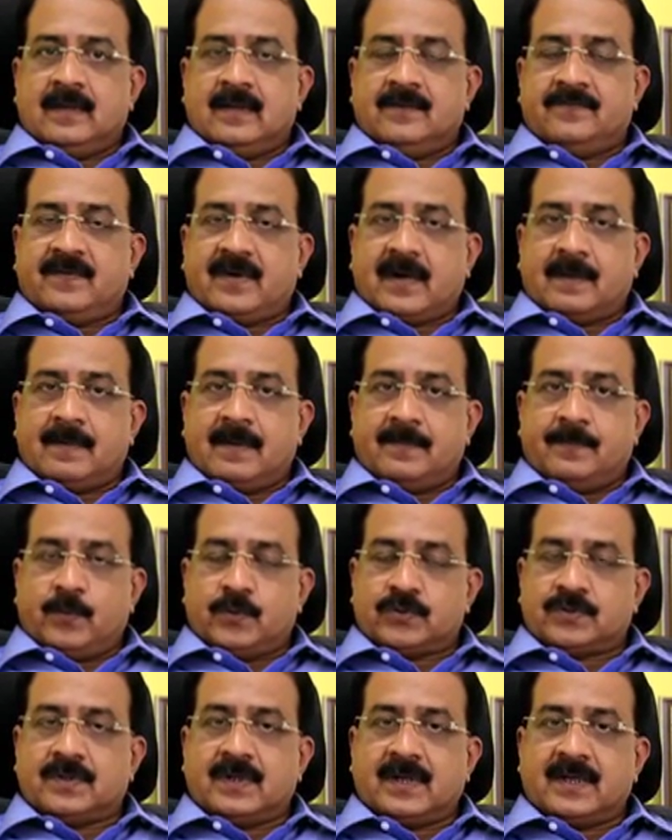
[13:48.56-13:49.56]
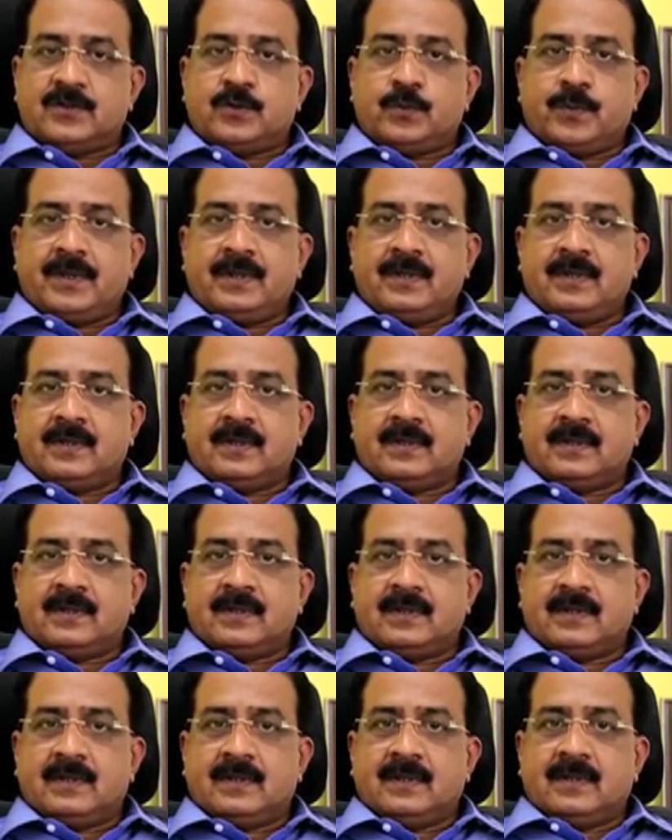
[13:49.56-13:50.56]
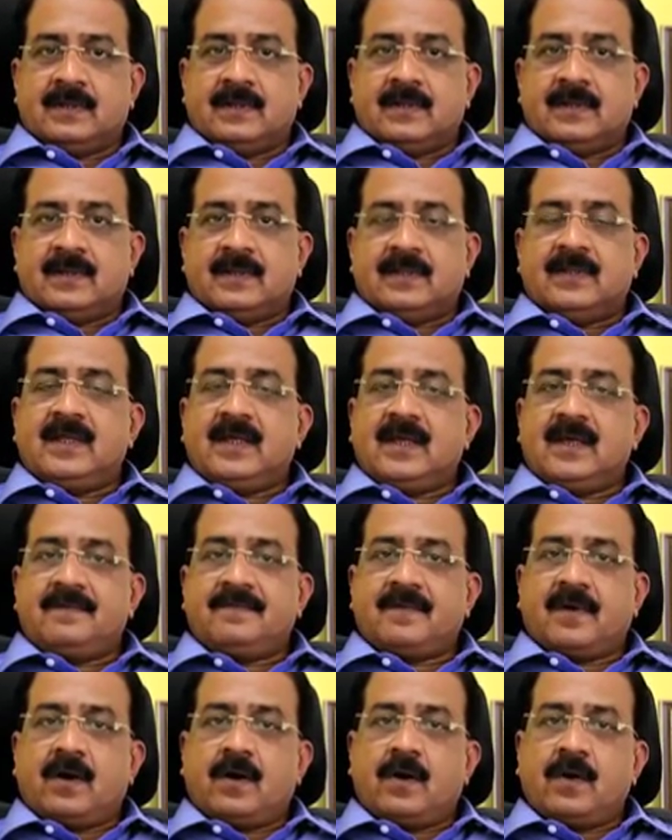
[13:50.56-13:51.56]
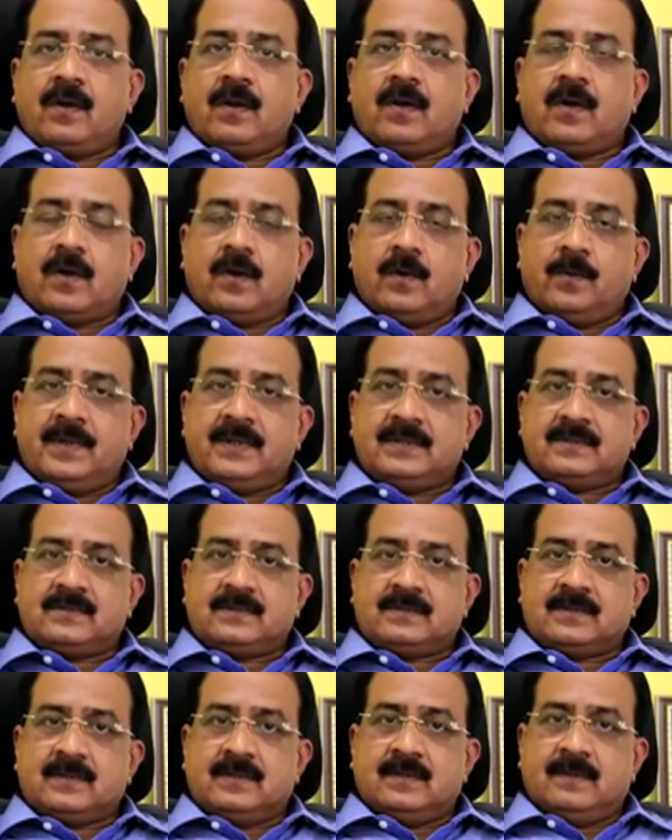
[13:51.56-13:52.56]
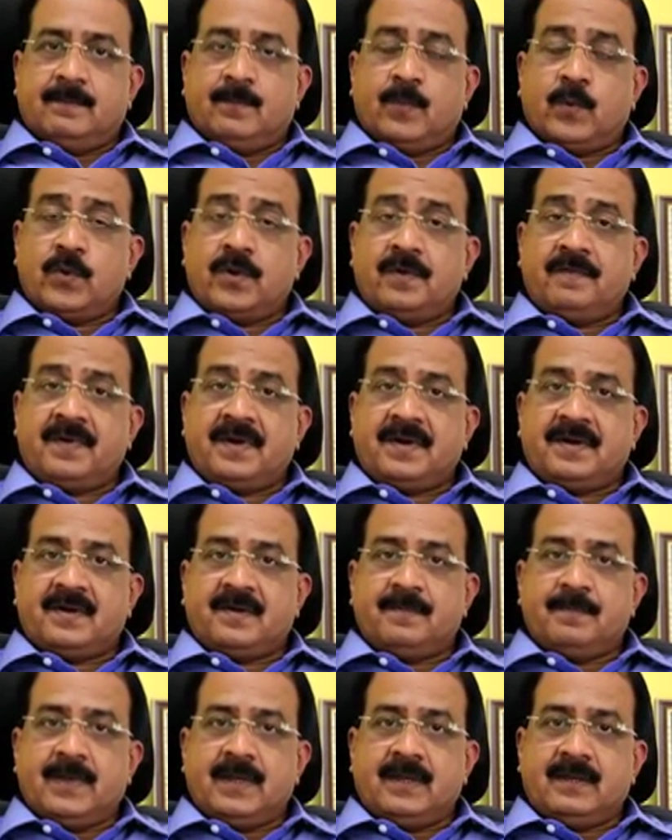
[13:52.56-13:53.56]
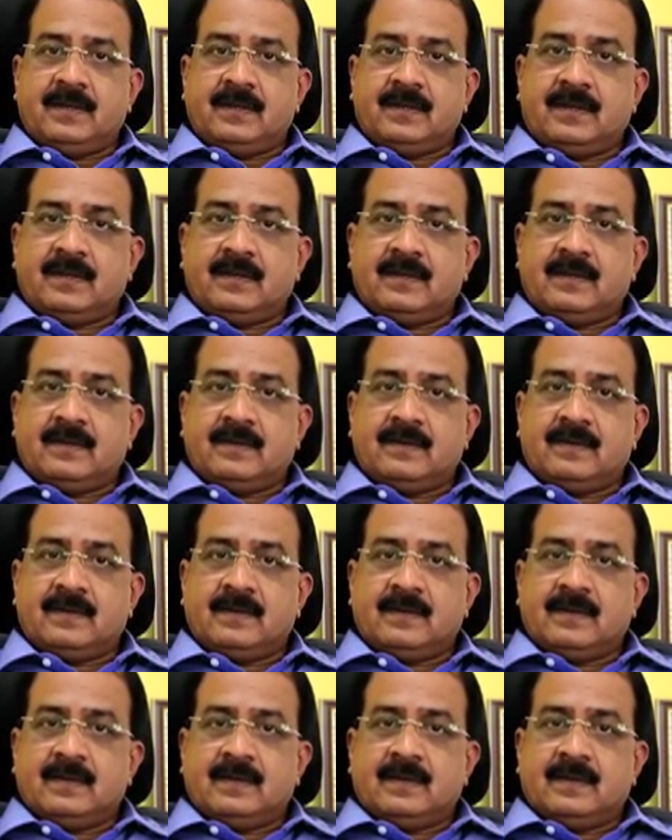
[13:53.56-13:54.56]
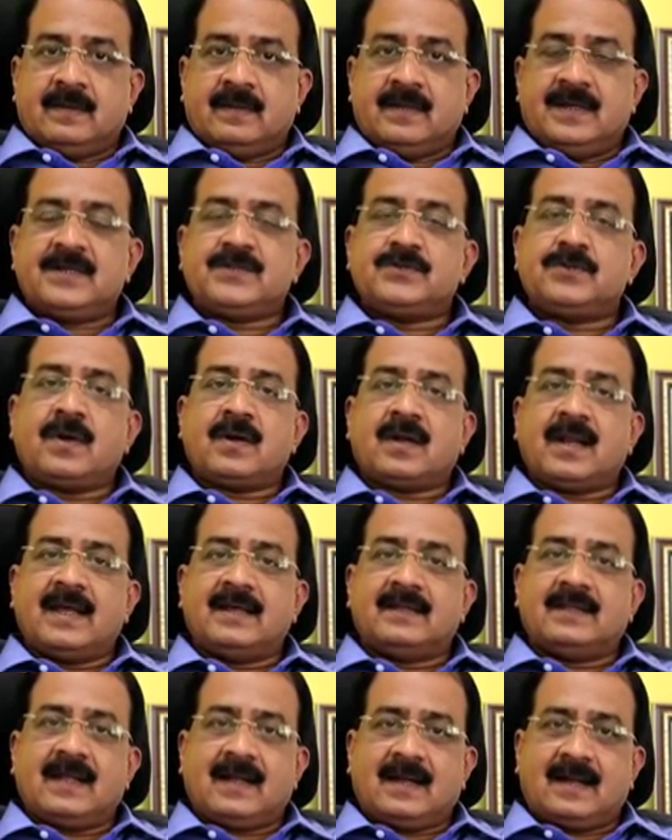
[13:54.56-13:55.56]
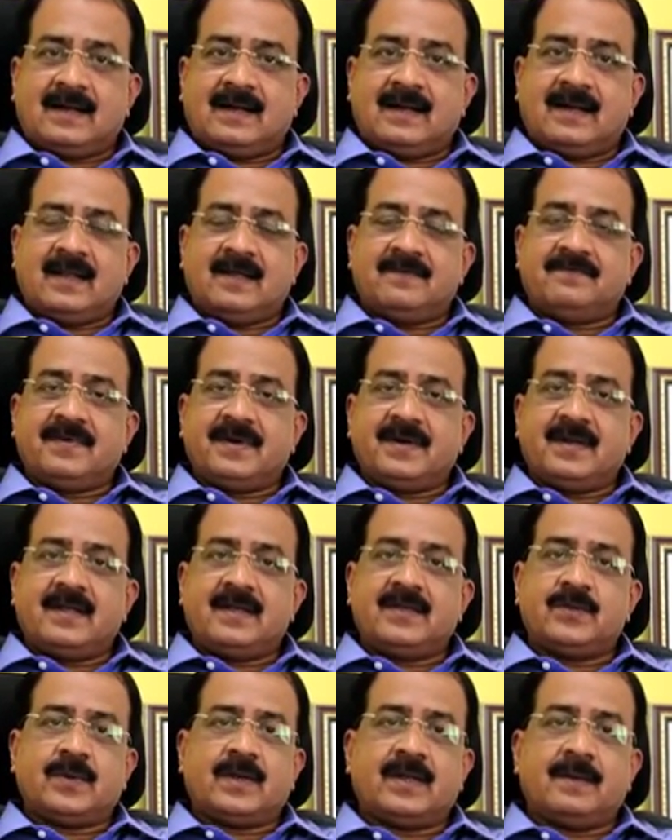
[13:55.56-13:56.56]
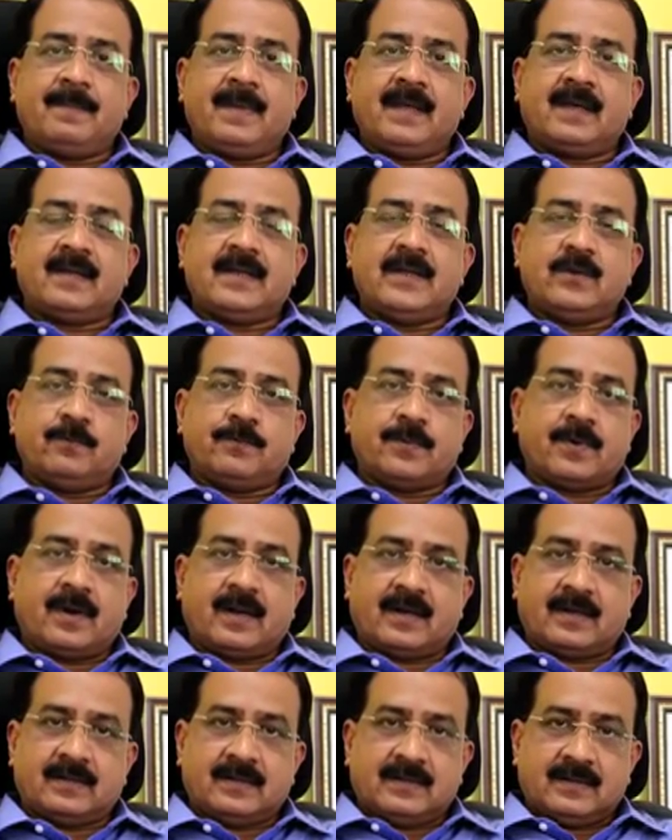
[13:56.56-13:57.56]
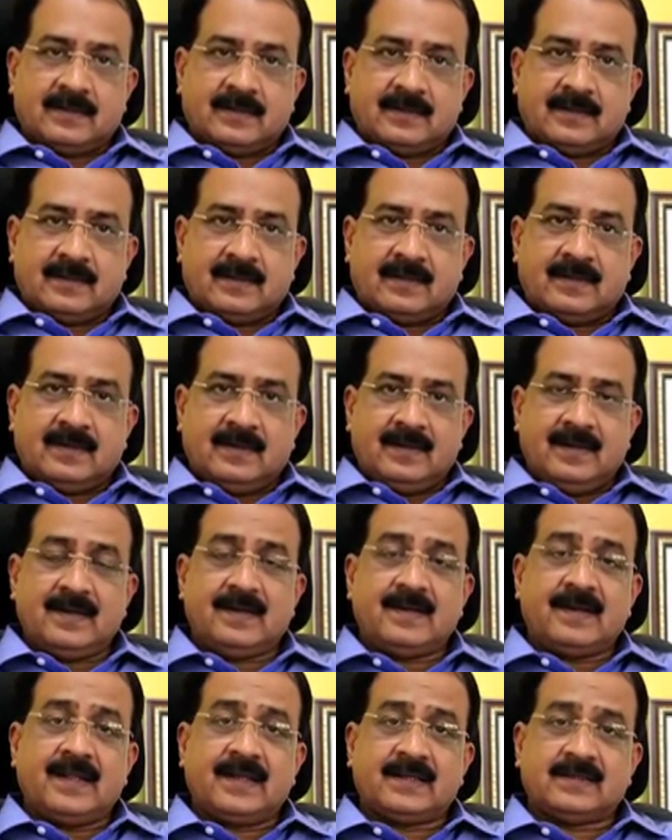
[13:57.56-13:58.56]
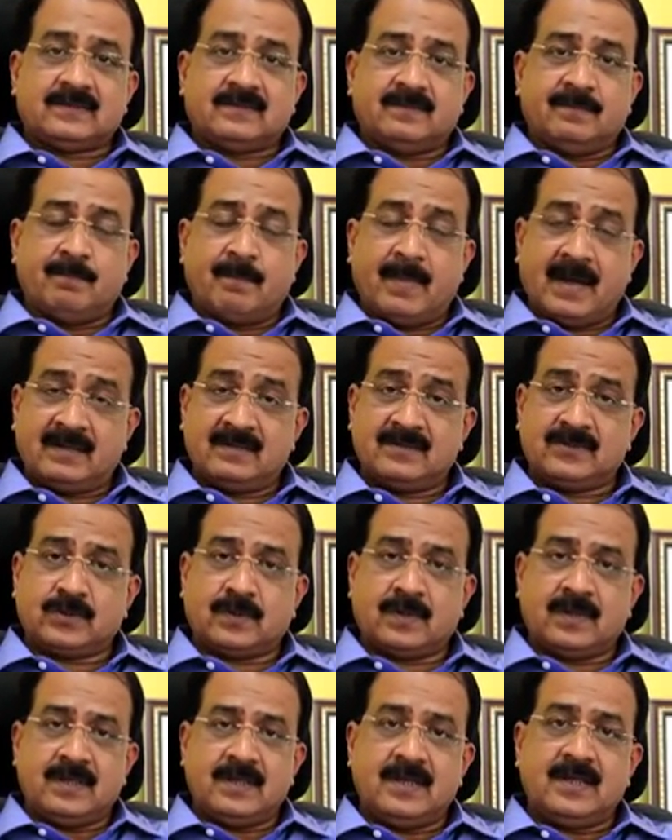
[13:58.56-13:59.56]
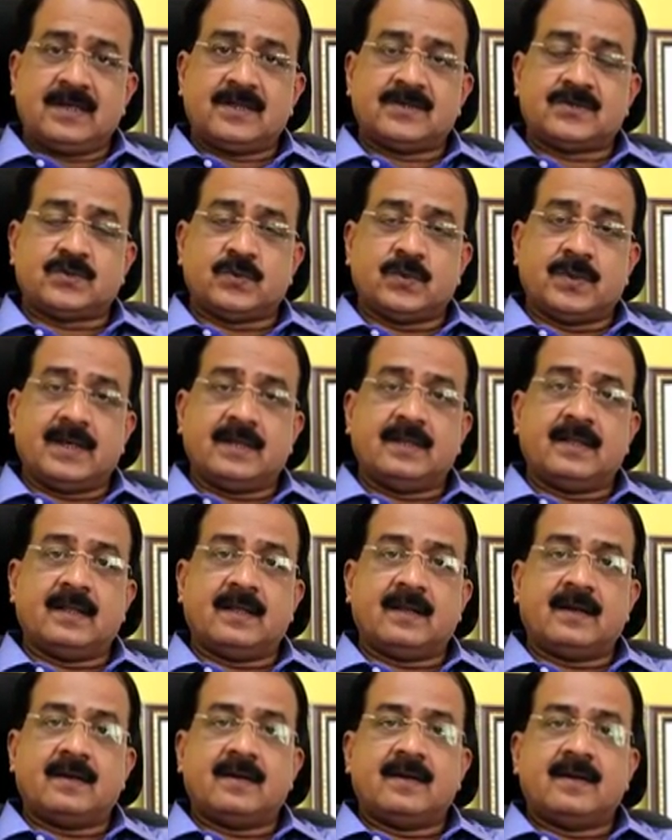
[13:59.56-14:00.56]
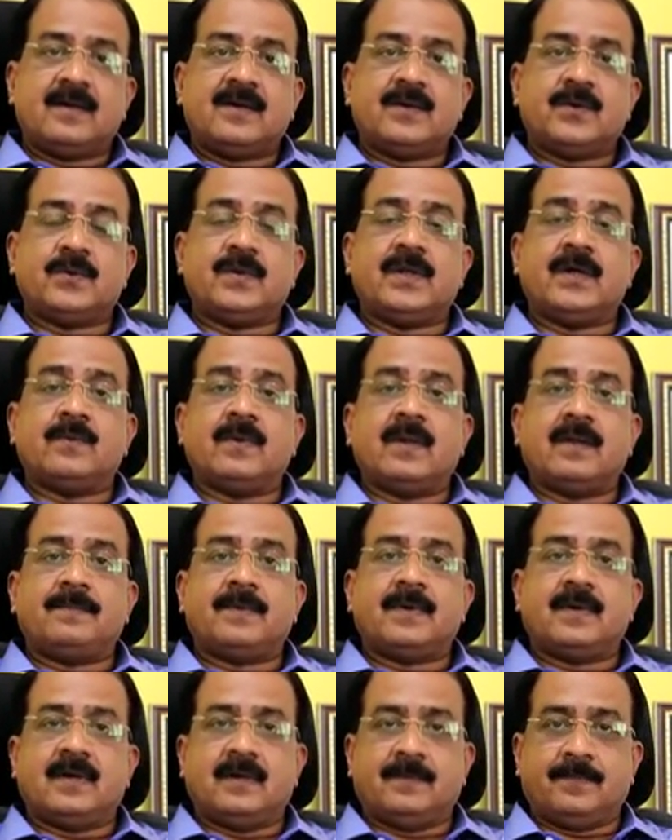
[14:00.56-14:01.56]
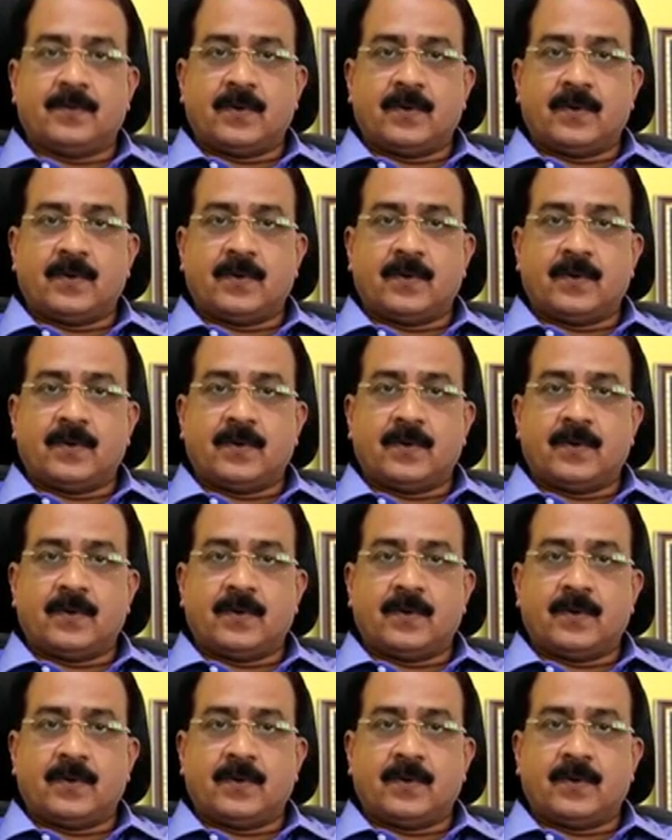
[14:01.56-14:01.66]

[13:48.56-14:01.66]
a pharma postgraduate, they have all always motivated me. It's not like that, that every day you can make a new product. It takes months or years together to develop a